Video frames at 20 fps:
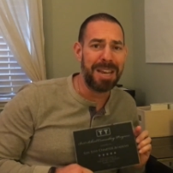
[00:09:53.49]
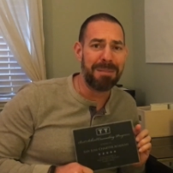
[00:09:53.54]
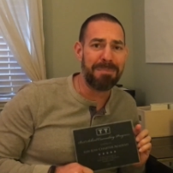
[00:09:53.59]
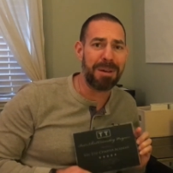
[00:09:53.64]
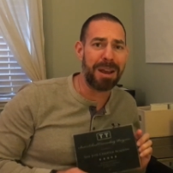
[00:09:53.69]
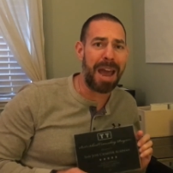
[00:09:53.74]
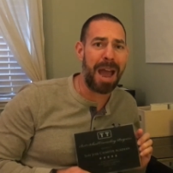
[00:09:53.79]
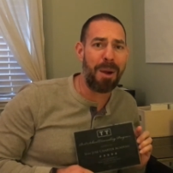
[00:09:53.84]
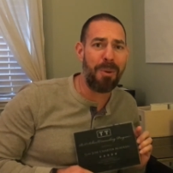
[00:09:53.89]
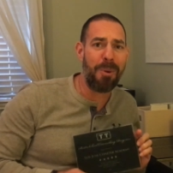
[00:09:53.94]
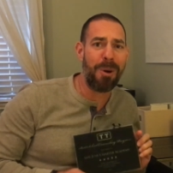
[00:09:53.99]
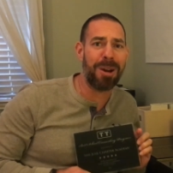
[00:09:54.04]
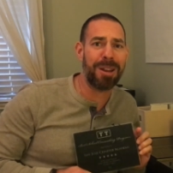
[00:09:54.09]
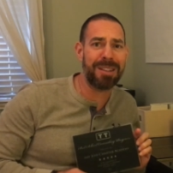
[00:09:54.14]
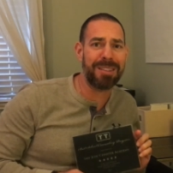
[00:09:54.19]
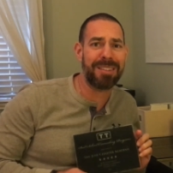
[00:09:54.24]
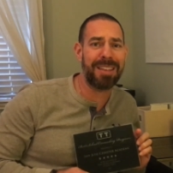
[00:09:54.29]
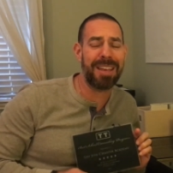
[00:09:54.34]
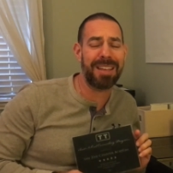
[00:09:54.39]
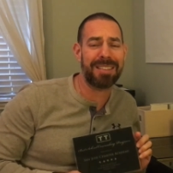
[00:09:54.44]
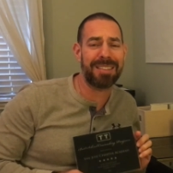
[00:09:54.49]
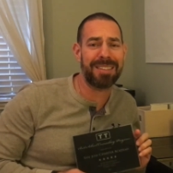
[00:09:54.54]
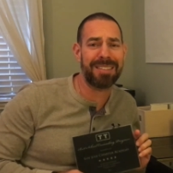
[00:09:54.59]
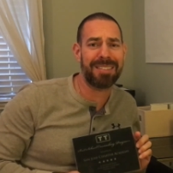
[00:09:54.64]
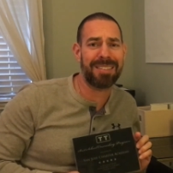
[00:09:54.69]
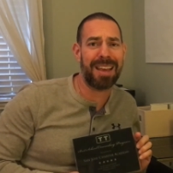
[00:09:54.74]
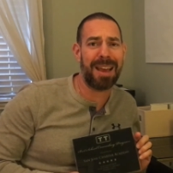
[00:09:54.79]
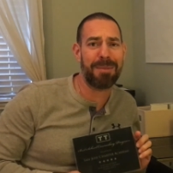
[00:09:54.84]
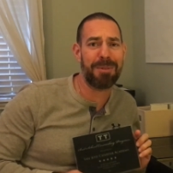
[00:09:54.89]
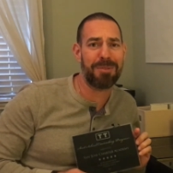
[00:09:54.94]
but I want to take
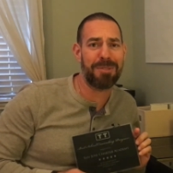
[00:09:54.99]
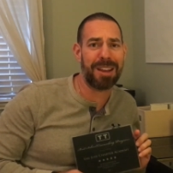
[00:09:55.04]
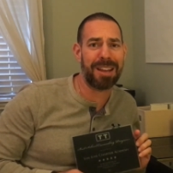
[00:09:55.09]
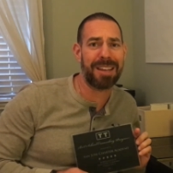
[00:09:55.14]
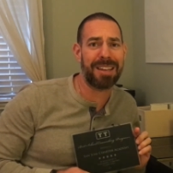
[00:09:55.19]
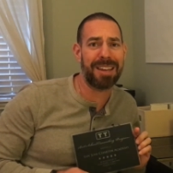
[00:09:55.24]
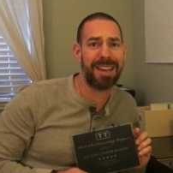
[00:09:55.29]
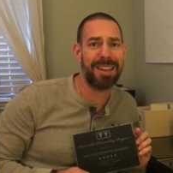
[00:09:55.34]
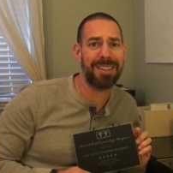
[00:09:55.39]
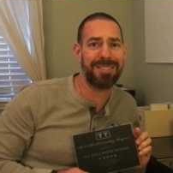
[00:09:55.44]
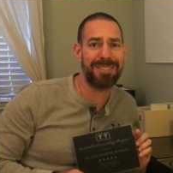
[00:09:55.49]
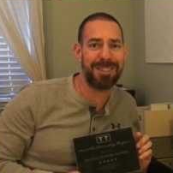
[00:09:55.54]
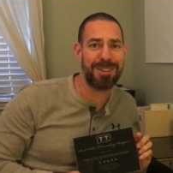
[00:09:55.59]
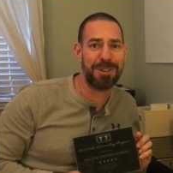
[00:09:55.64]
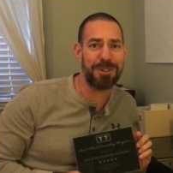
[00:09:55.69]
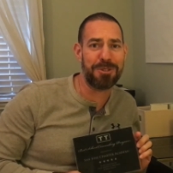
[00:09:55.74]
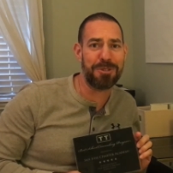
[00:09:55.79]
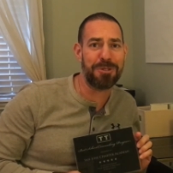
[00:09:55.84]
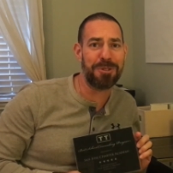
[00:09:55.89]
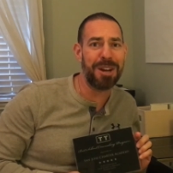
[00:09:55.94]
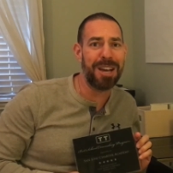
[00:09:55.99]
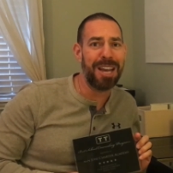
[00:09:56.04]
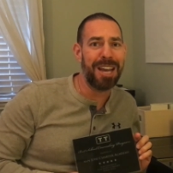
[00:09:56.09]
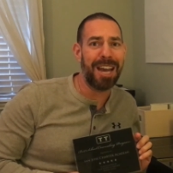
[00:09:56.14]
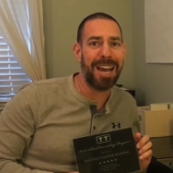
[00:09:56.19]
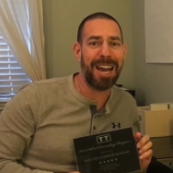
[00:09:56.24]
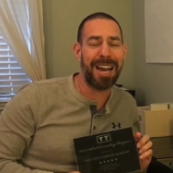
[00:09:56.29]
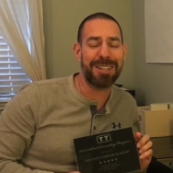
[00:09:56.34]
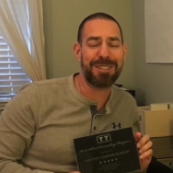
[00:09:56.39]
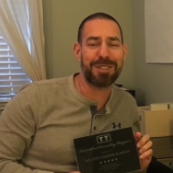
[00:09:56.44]
this time to recognize you
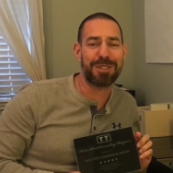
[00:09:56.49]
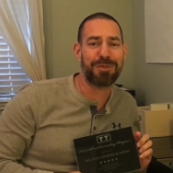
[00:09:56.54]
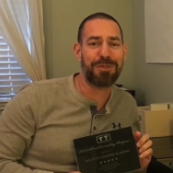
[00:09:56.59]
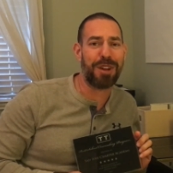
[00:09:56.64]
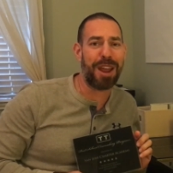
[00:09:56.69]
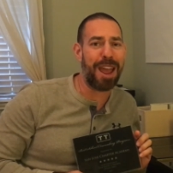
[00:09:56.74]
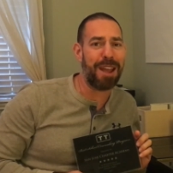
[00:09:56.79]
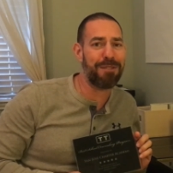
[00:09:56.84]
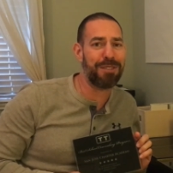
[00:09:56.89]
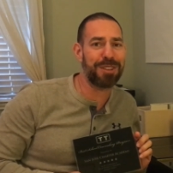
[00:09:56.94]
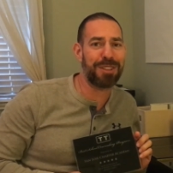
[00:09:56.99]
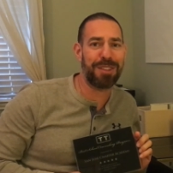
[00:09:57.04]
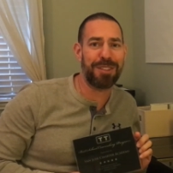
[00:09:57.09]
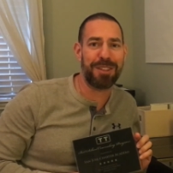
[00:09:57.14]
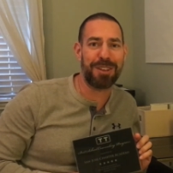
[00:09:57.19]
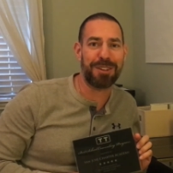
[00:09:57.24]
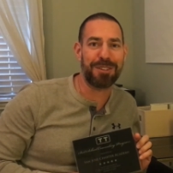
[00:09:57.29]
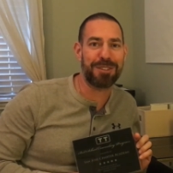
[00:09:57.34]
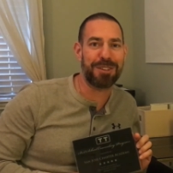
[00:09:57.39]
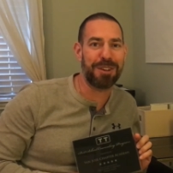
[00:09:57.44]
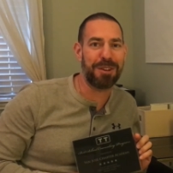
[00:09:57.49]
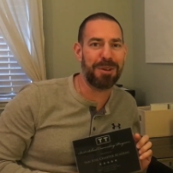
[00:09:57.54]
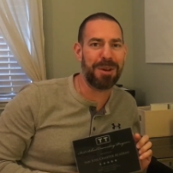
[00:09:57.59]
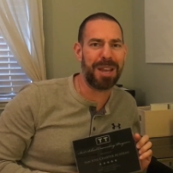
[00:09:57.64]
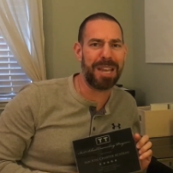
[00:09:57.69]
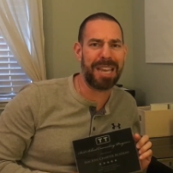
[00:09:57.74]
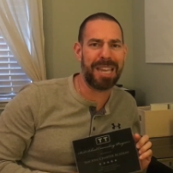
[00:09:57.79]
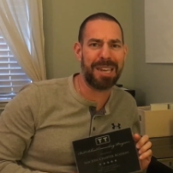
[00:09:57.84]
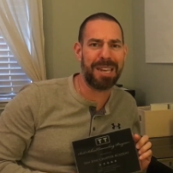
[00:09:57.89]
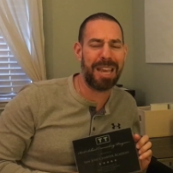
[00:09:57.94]
uh, just for everything that you're
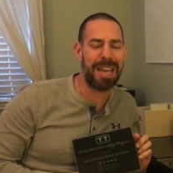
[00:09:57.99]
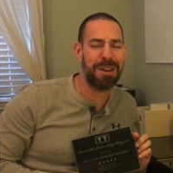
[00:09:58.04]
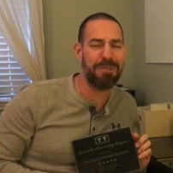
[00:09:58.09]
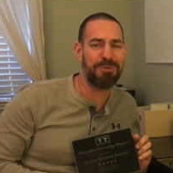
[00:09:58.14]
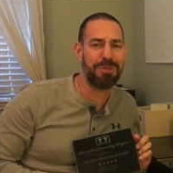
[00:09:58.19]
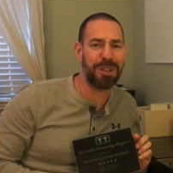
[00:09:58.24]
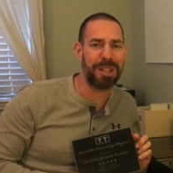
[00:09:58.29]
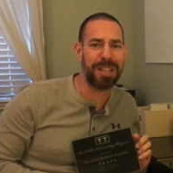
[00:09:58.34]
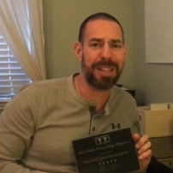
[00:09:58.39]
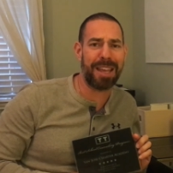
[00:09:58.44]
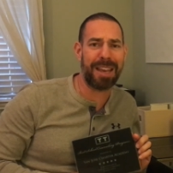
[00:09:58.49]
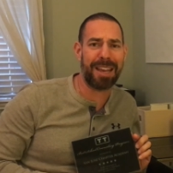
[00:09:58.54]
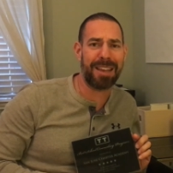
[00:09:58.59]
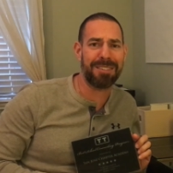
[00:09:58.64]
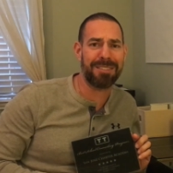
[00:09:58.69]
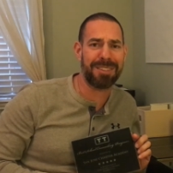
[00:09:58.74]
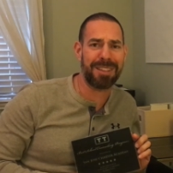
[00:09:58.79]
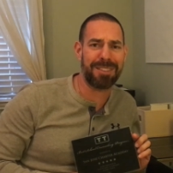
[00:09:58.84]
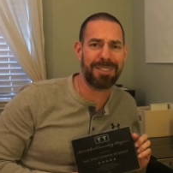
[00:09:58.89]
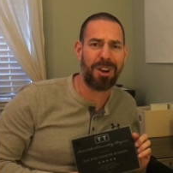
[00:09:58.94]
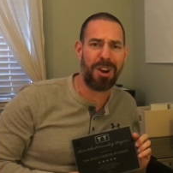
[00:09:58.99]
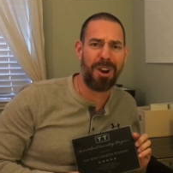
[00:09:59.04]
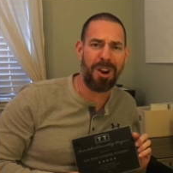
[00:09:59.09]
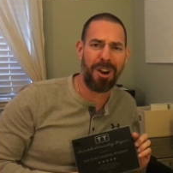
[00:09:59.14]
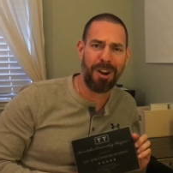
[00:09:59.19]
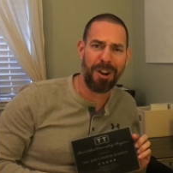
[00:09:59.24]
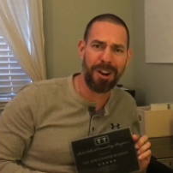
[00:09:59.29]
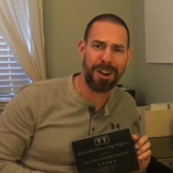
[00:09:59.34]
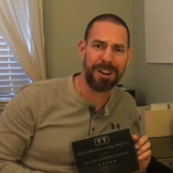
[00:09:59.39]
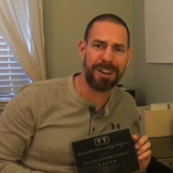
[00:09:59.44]
doing and, and really, like I said, the
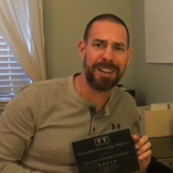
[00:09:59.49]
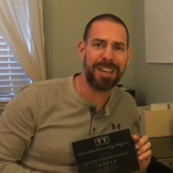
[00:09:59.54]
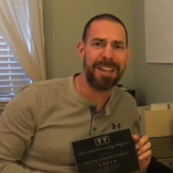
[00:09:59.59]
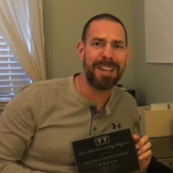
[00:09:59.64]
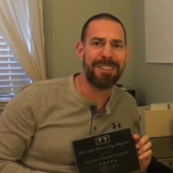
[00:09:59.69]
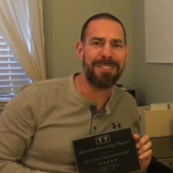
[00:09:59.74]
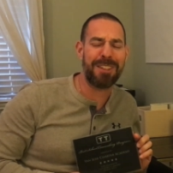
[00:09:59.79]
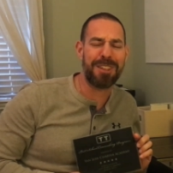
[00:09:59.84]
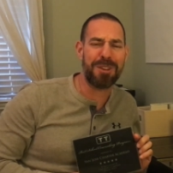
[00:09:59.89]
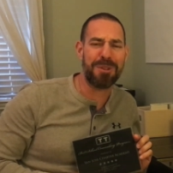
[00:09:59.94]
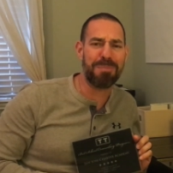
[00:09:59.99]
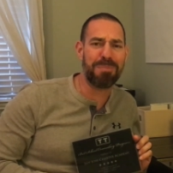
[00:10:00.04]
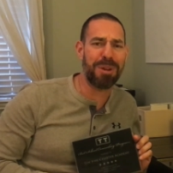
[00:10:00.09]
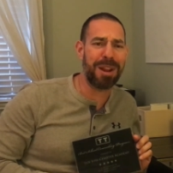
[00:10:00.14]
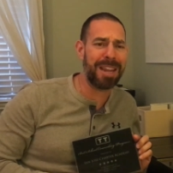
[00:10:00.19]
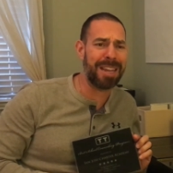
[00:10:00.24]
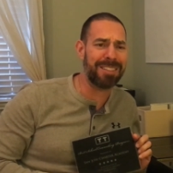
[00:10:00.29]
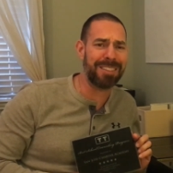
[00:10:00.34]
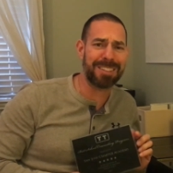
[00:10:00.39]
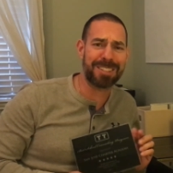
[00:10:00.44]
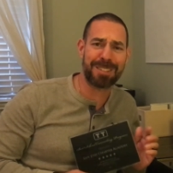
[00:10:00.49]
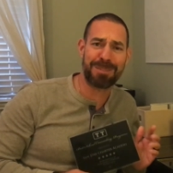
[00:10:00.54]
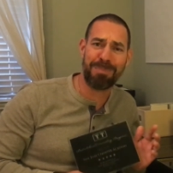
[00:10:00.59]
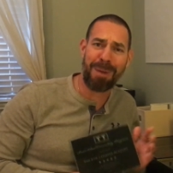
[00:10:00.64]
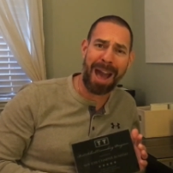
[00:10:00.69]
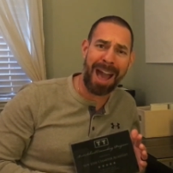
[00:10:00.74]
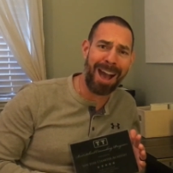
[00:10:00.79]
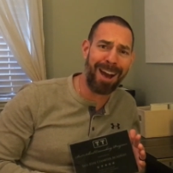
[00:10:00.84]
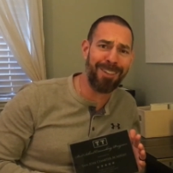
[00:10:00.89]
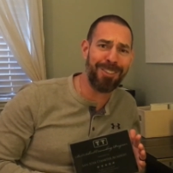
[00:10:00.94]
heart that you bring and the
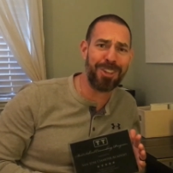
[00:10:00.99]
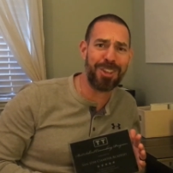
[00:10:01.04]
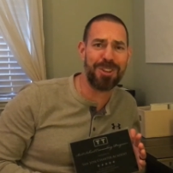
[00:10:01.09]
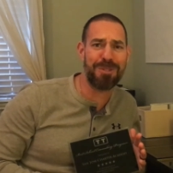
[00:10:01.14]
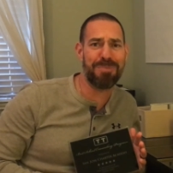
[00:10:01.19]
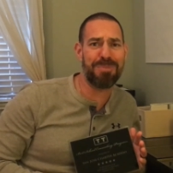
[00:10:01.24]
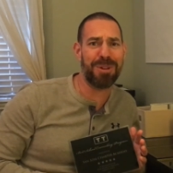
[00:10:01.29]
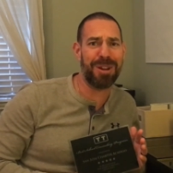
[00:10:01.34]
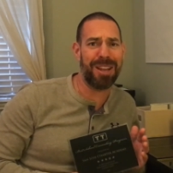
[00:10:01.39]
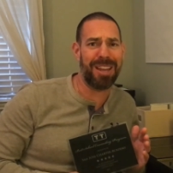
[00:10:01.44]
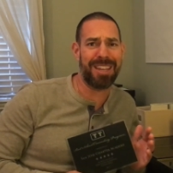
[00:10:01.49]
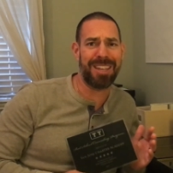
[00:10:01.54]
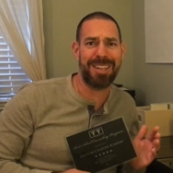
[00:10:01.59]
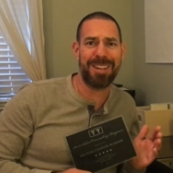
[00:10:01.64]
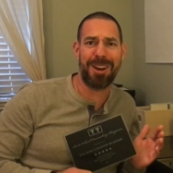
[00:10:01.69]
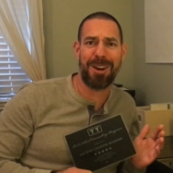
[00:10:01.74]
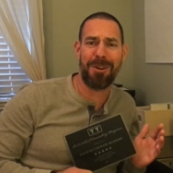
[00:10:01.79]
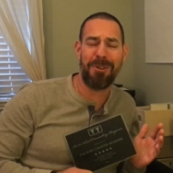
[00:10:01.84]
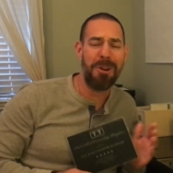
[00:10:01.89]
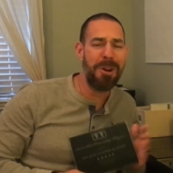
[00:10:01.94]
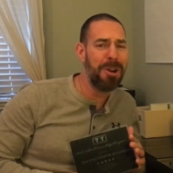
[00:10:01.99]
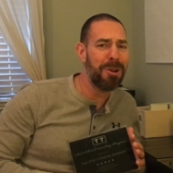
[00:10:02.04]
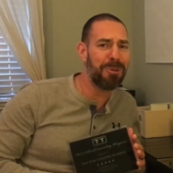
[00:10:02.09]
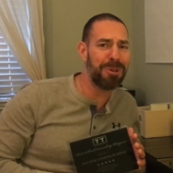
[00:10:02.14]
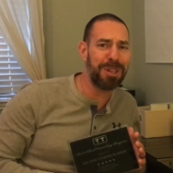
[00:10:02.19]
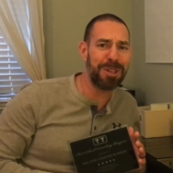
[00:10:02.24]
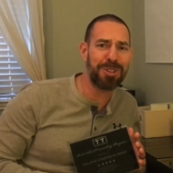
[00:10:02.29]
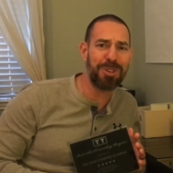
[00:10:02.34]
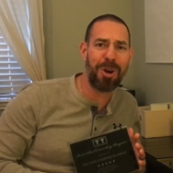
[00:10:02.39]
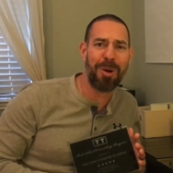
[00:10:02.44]
smile that you bring. You know,
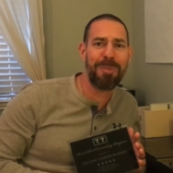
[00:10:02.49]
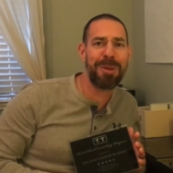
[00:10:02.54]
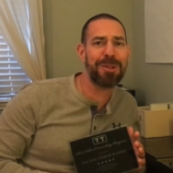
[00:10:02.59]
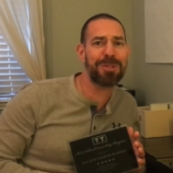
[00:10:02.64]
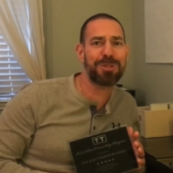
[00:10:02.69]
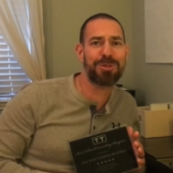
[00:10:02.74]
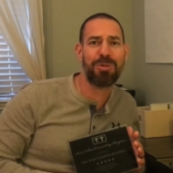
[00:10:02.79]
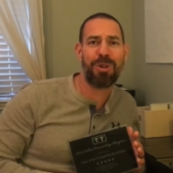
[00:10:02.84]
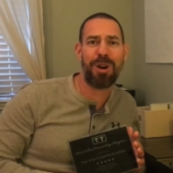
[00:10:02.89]
when you told me it was